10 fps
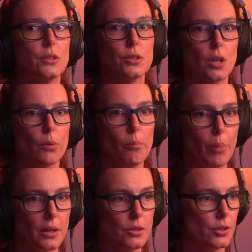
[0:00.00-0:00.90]
is so
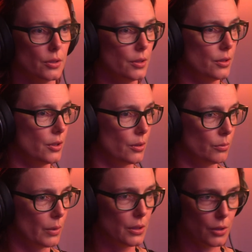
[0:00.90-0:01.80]
abundant that,
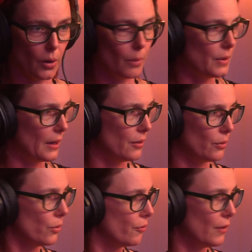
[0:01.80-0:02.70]
when you go up there in
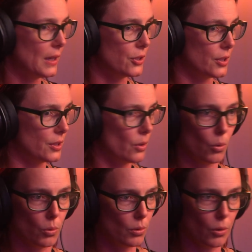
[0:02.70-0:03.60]
all the villages,
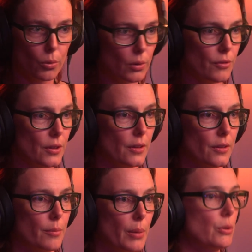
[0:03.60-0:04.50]
all of
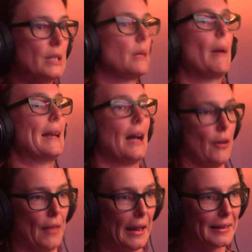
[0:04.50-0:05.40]
the buildings are made out of that.